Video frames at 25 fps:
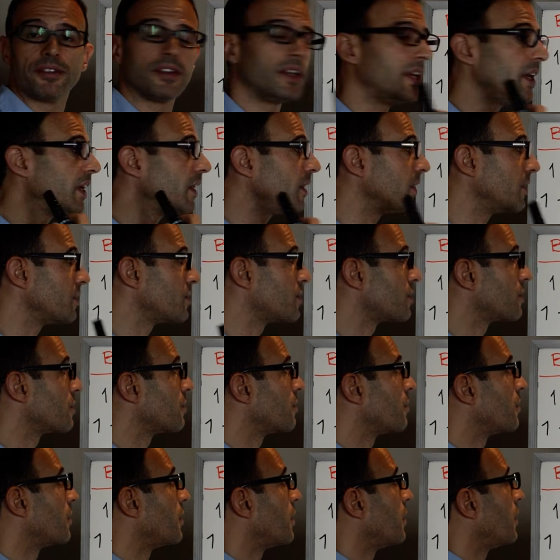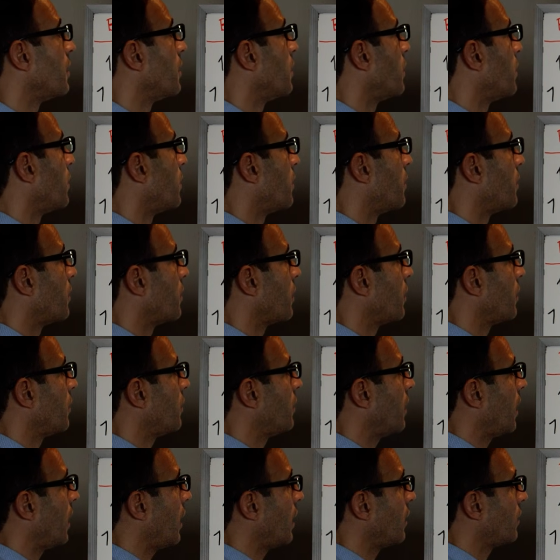in English,
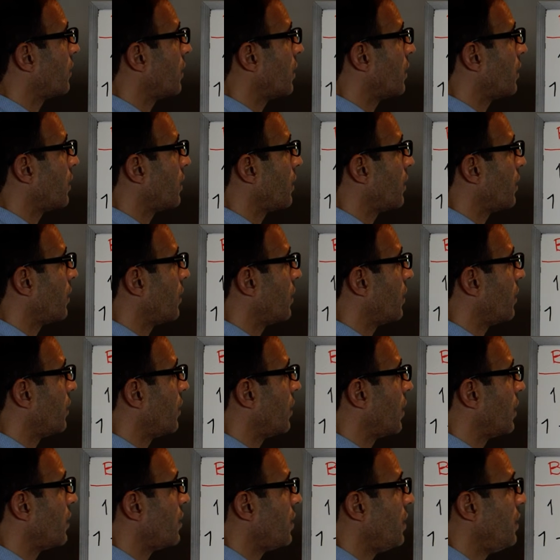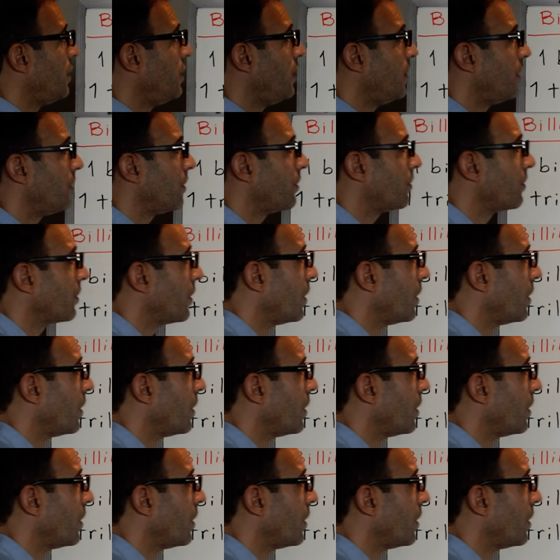that he hears